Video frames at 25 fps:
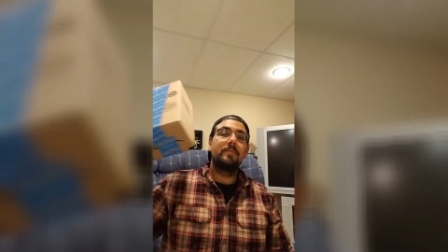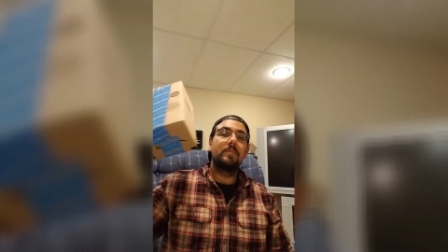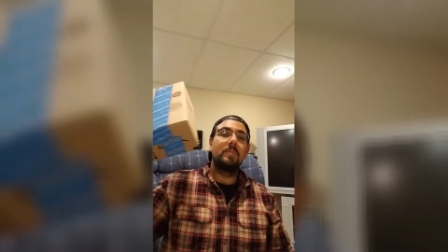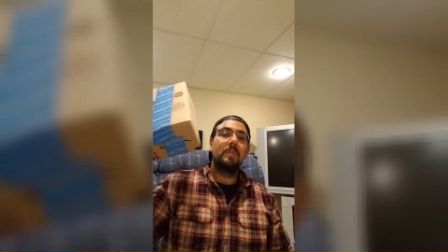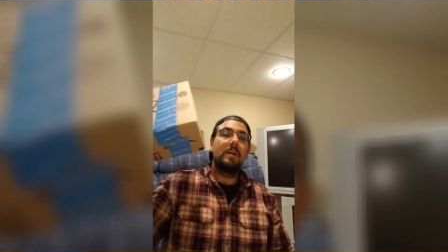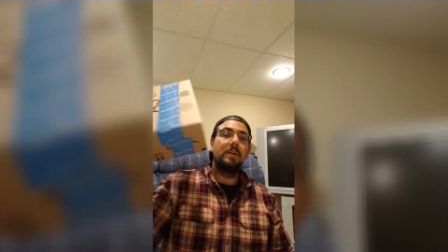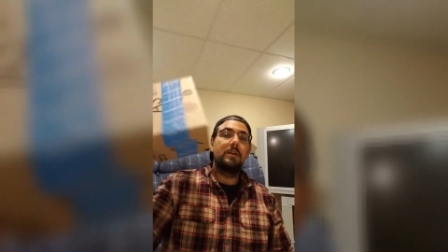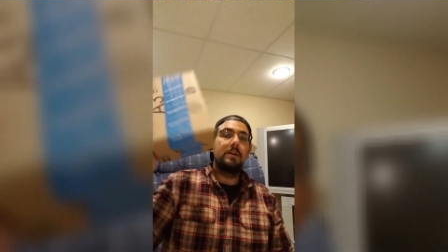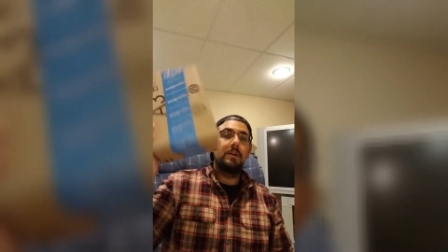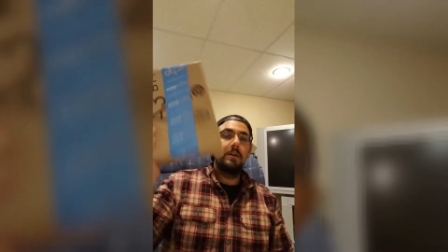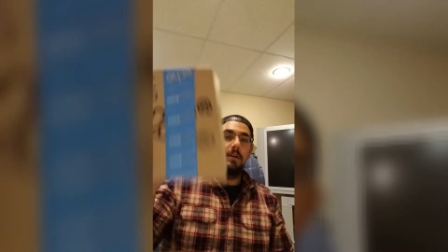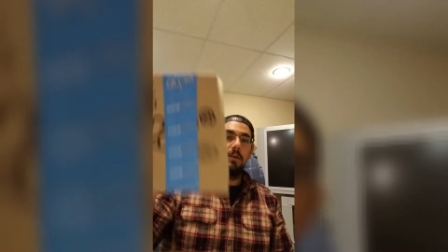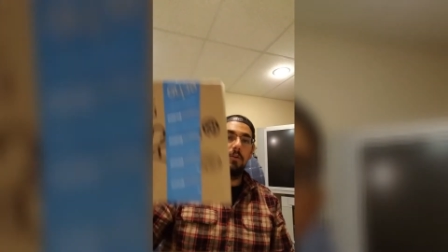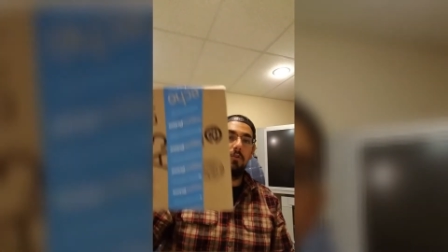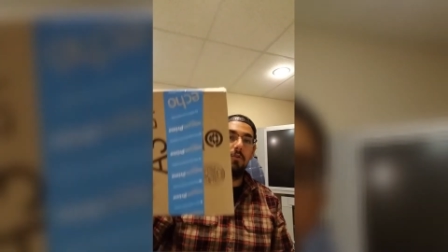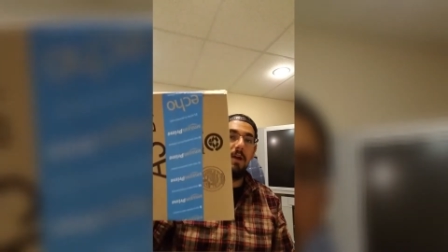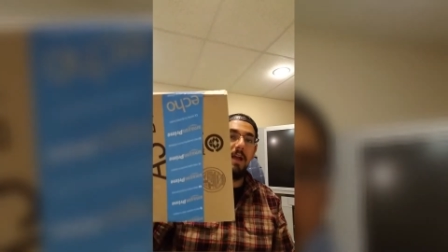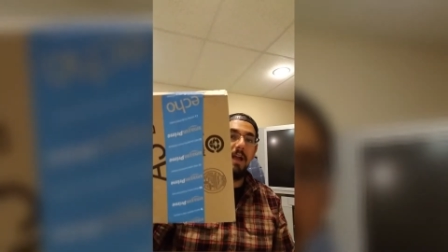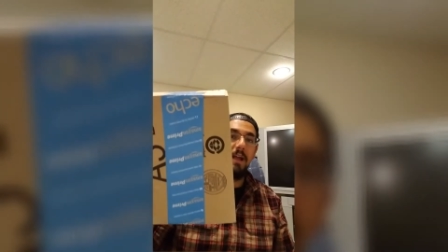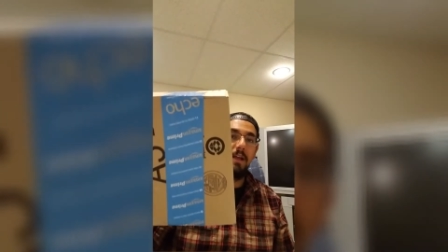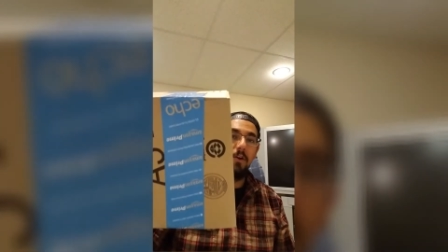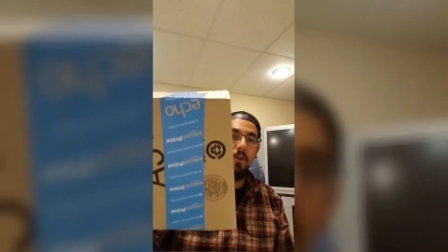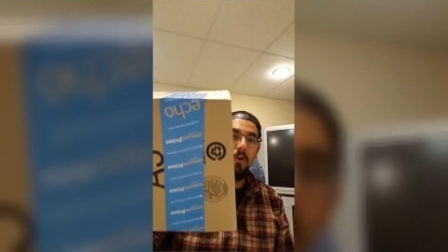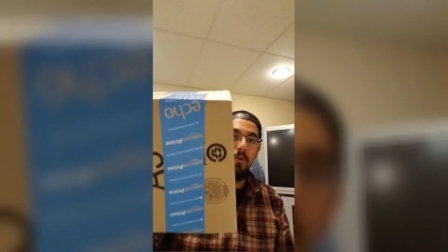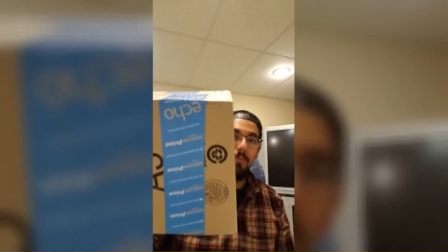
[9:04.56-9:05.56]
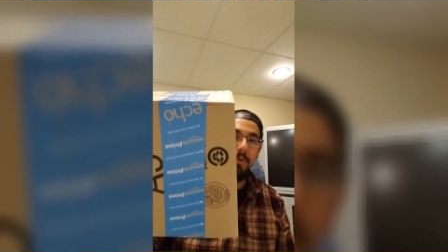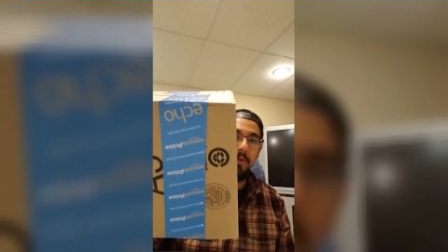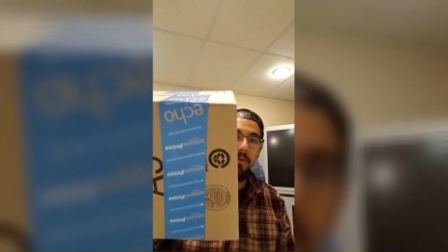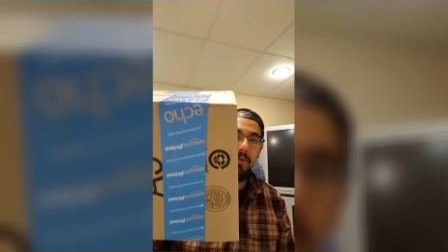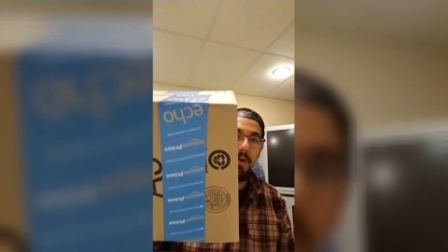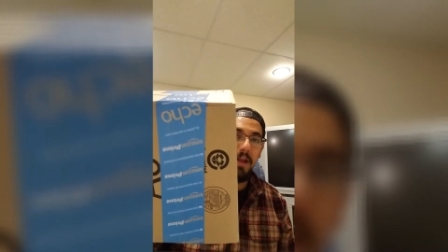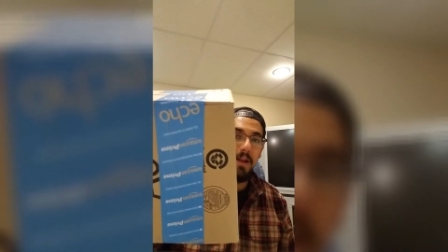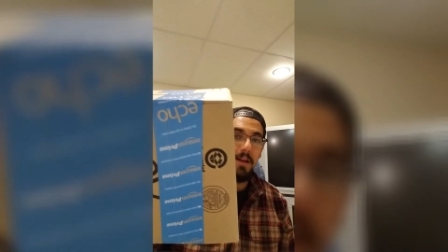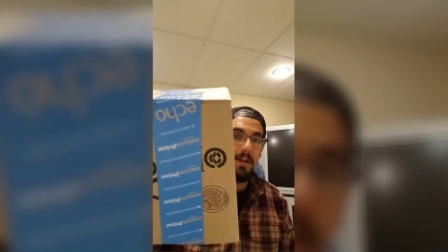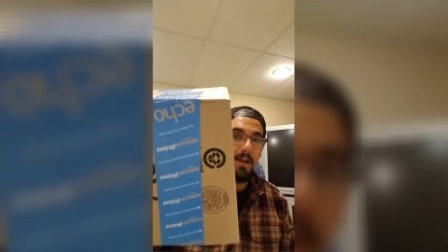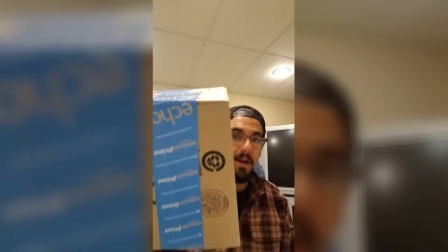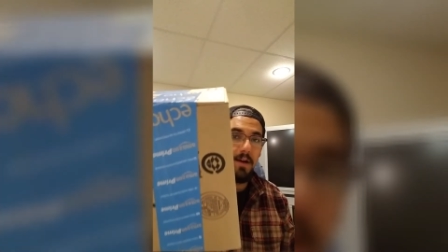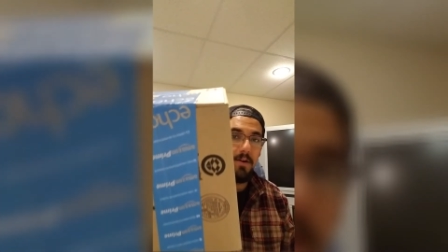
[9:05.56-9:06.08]
I'm going to crack it open
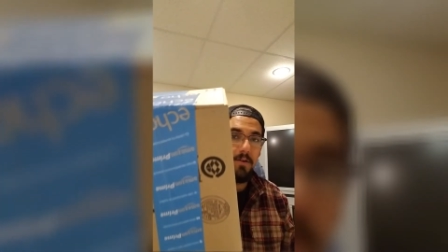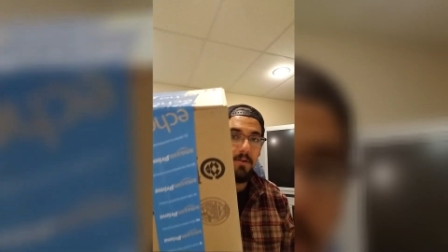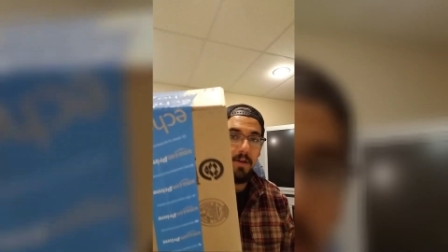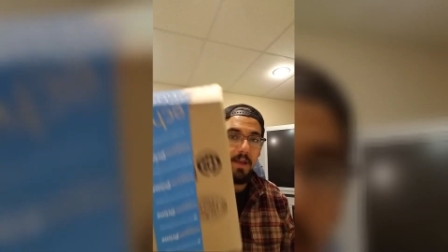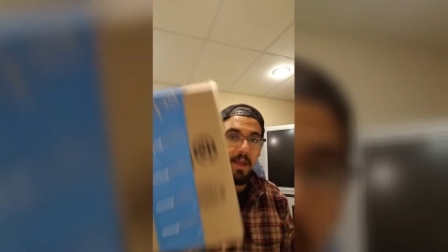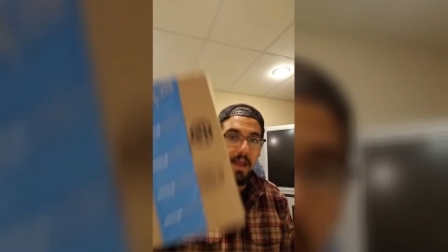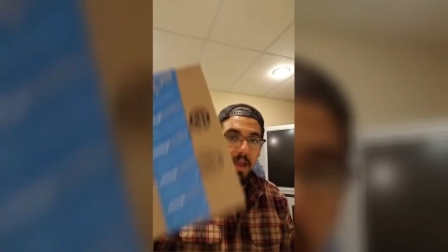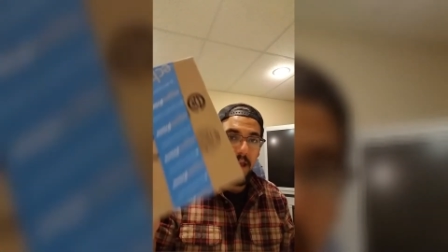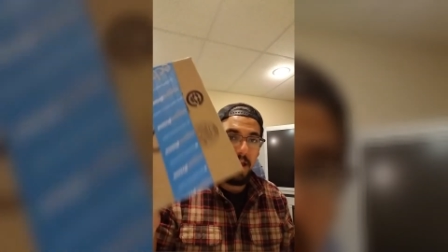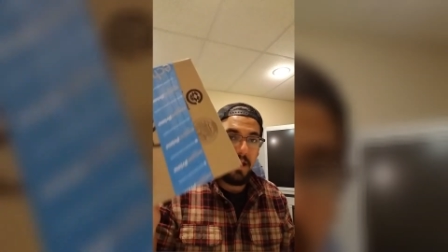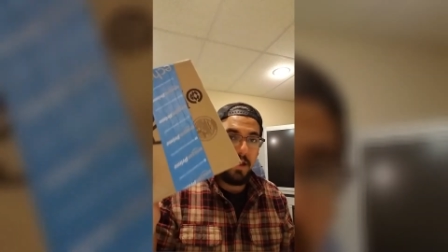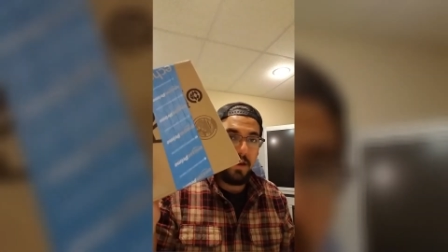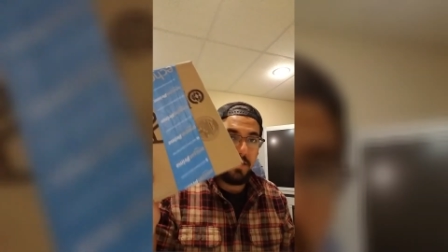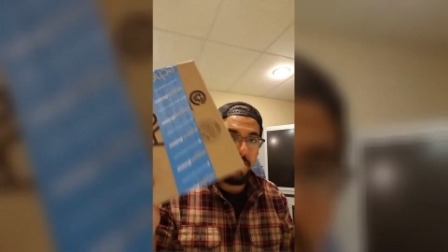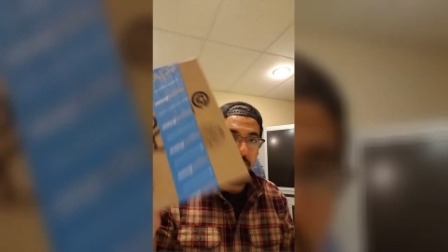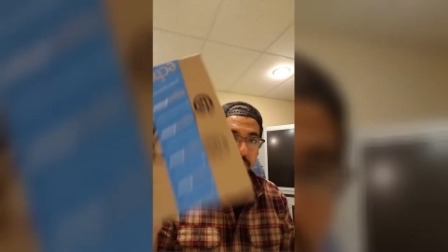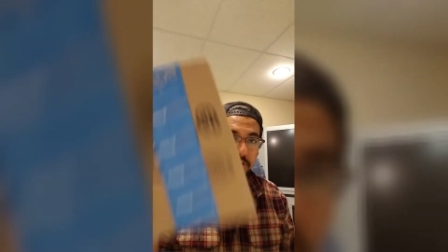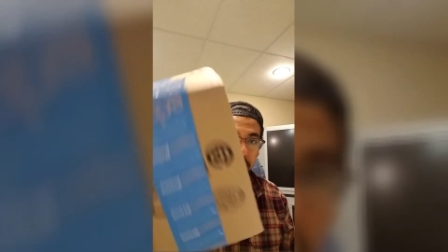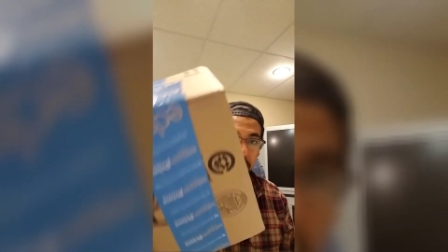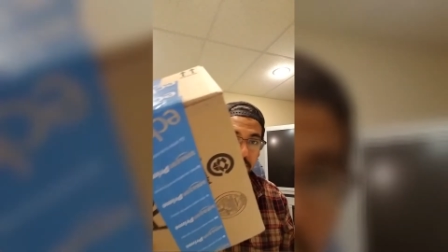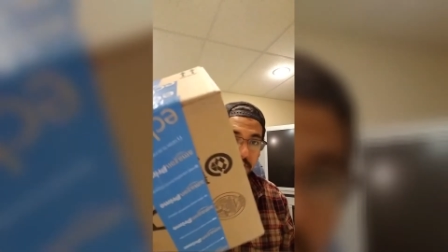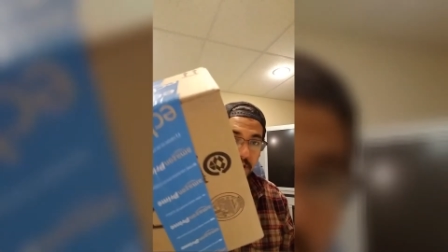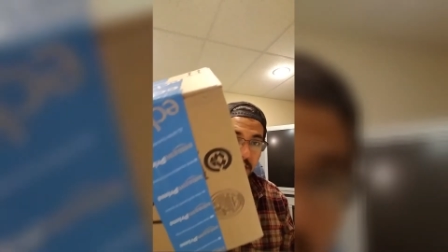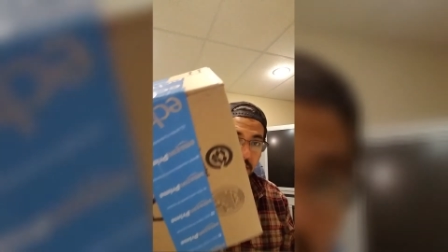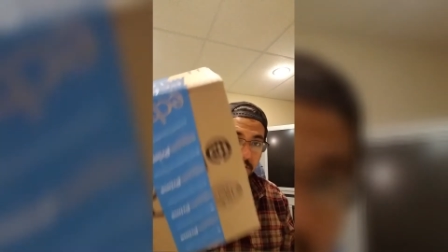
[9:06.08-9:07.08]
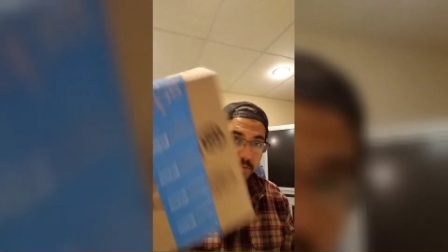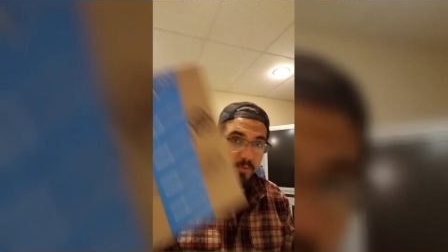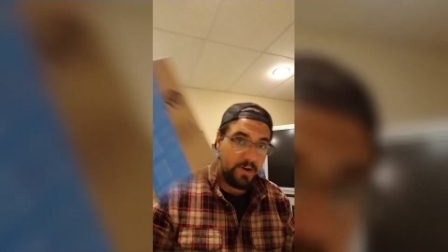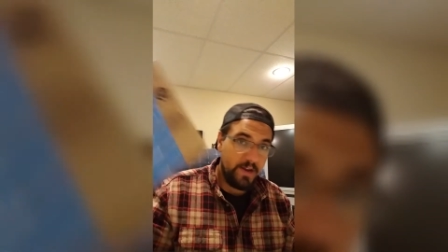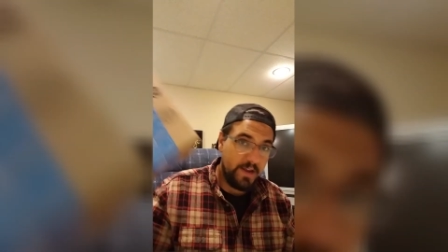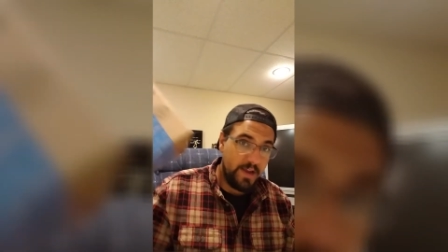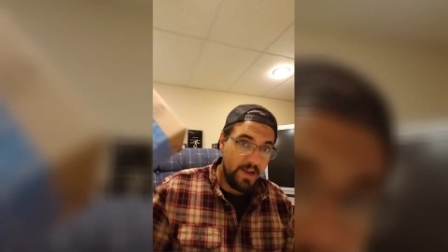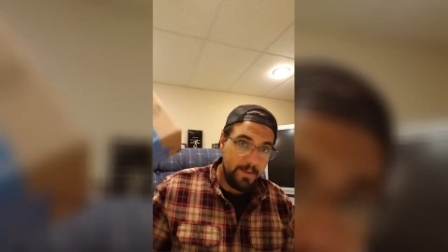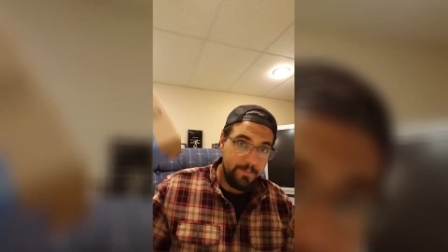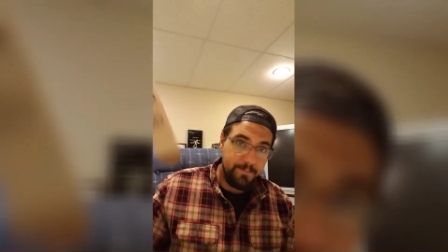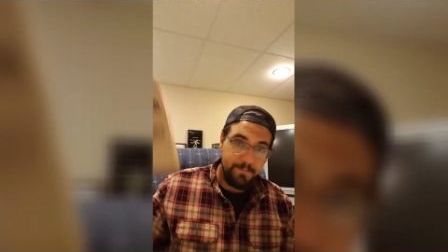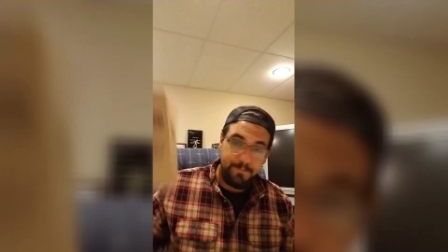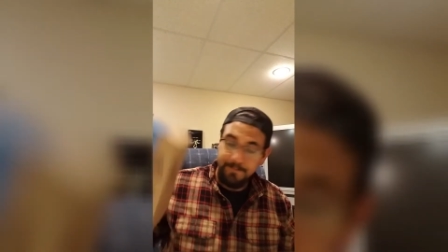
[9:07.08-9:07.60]
right now and show you guys what I
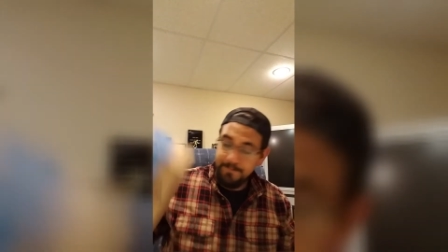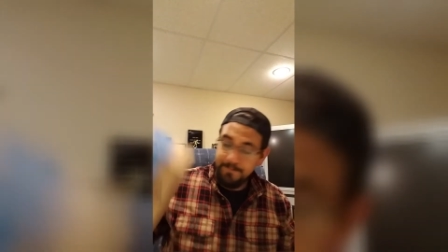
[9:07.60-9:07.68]
got.